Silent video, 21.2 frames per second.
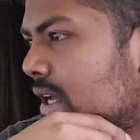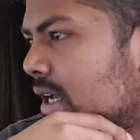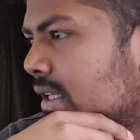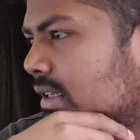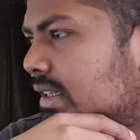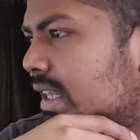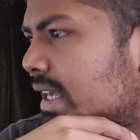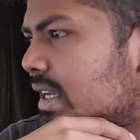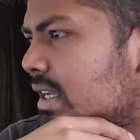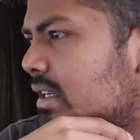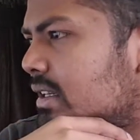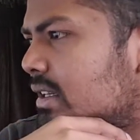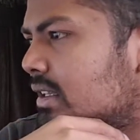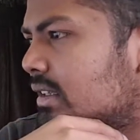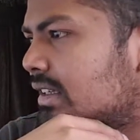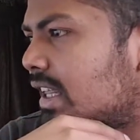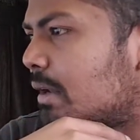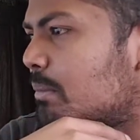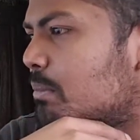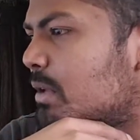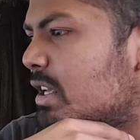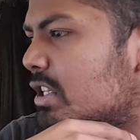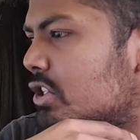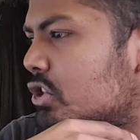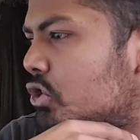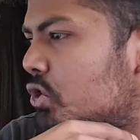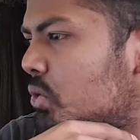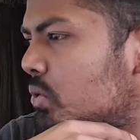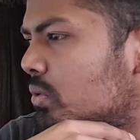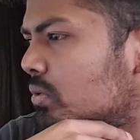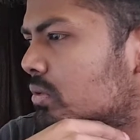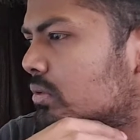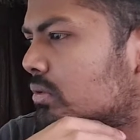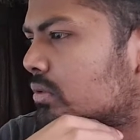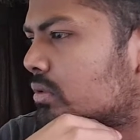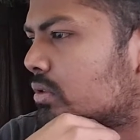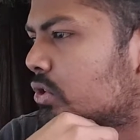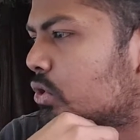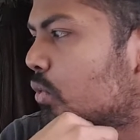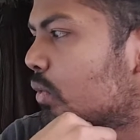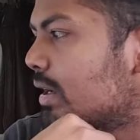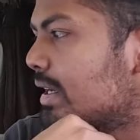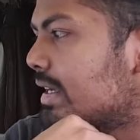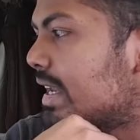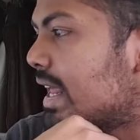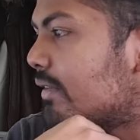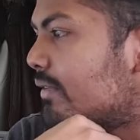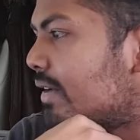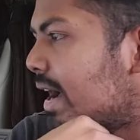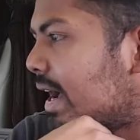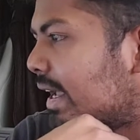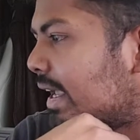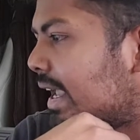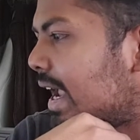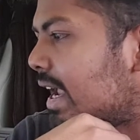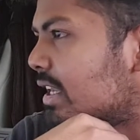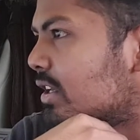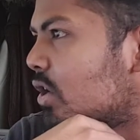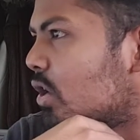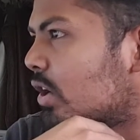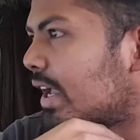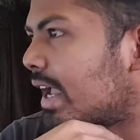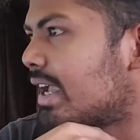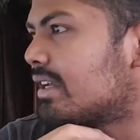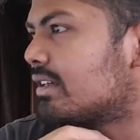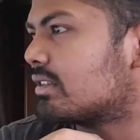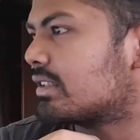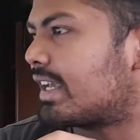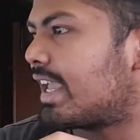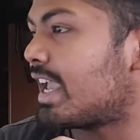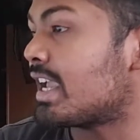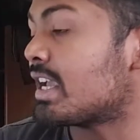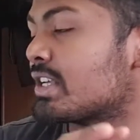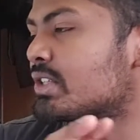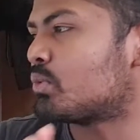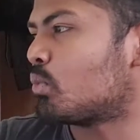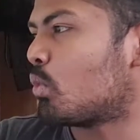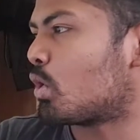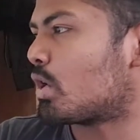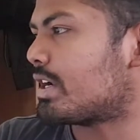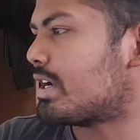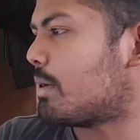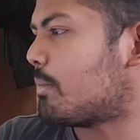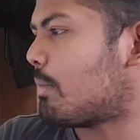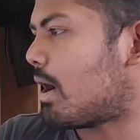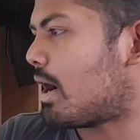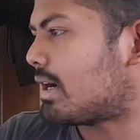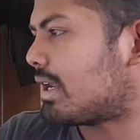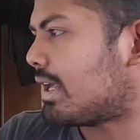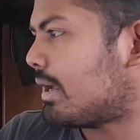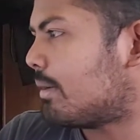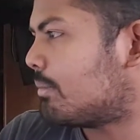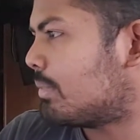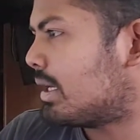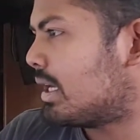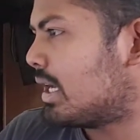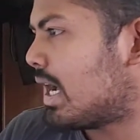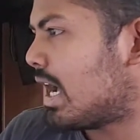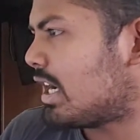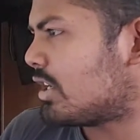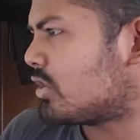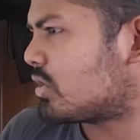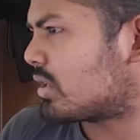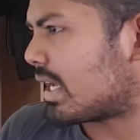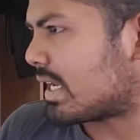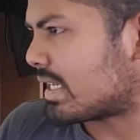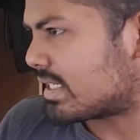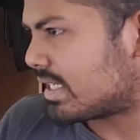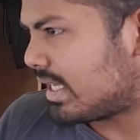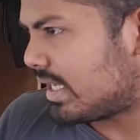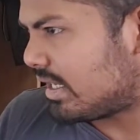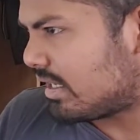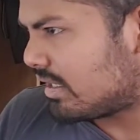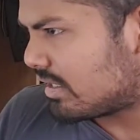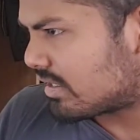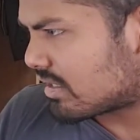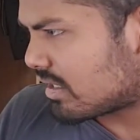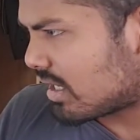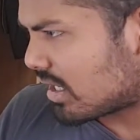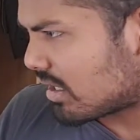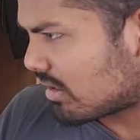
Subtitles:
Then that means you will never again. Okay, King is worried about him, and you can see it's like